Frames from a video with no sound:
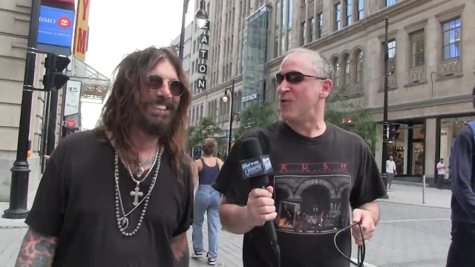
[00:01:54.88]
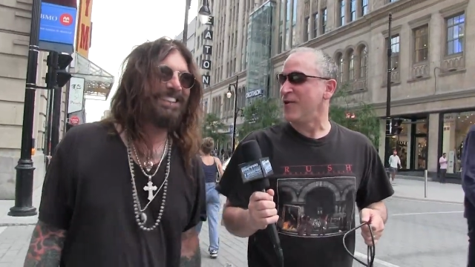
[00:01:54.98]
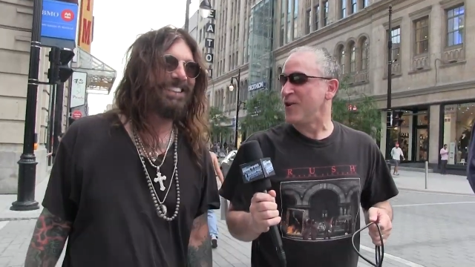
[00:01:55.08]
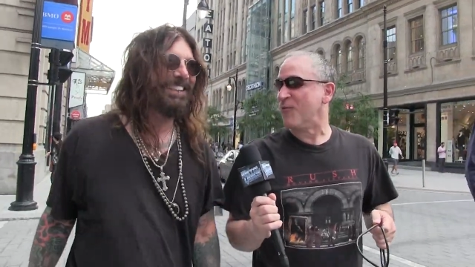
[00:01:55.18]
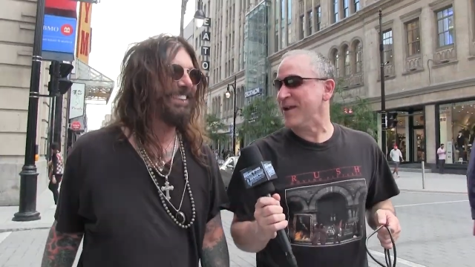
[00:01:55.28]

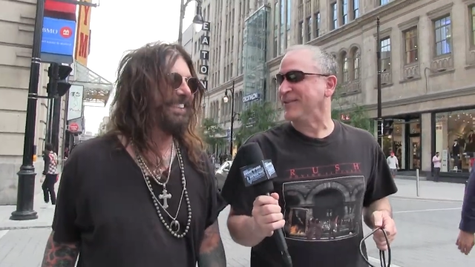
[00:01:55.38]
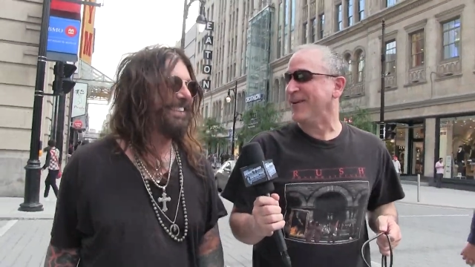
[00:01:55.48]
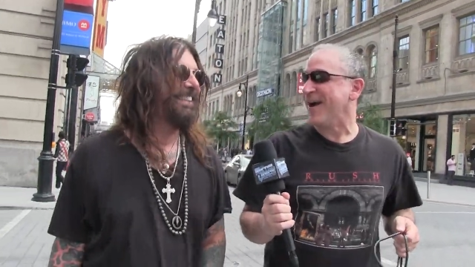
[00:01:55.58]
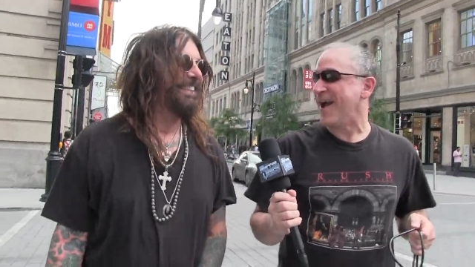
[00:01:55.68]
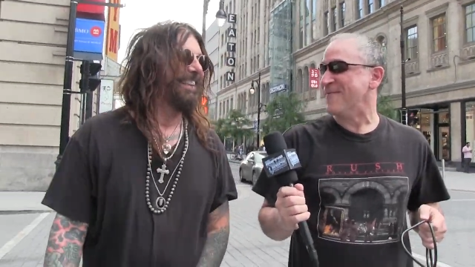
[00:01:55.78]
Speaker 1: more than one
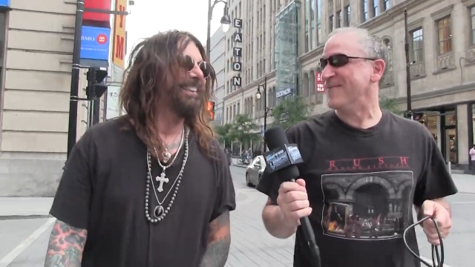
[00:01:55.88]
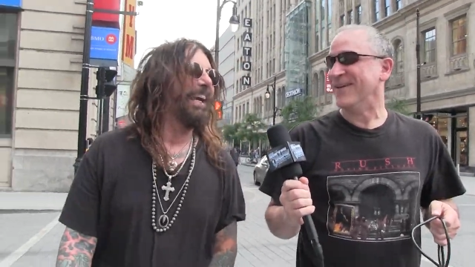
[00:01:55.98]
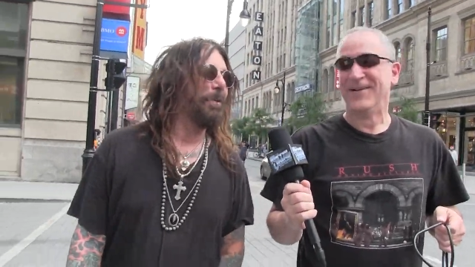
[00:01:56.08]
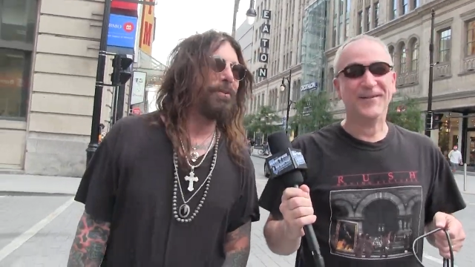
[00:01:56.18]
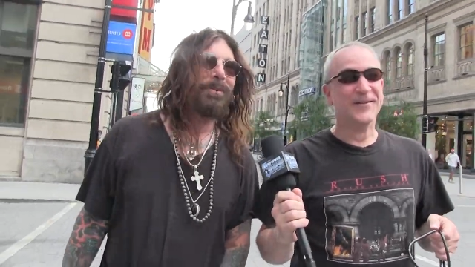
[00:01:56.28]
time.
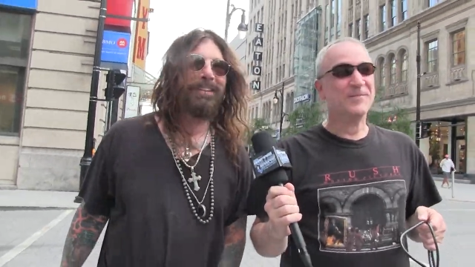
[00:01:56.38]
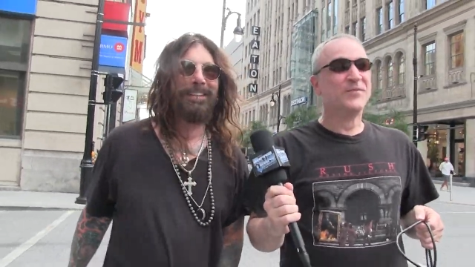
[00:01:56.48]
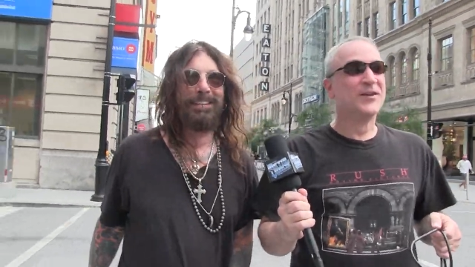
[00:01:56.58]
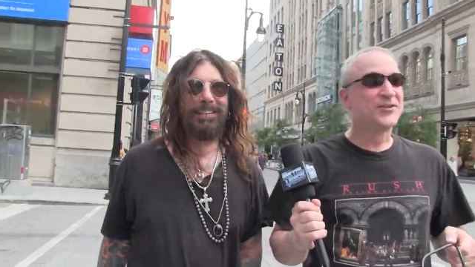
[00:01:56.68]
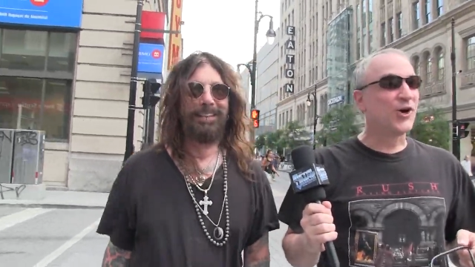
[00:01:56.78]
Yes.
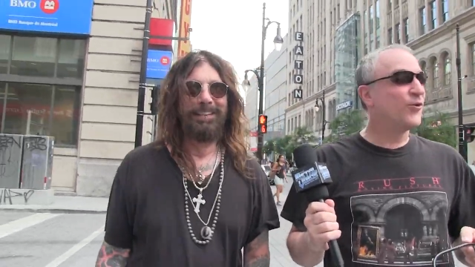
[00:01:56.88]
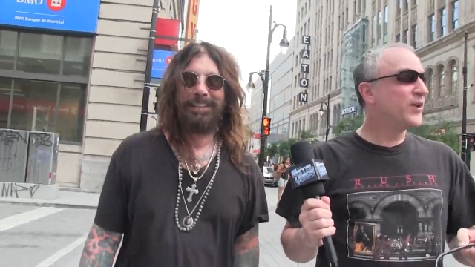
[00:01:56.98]
So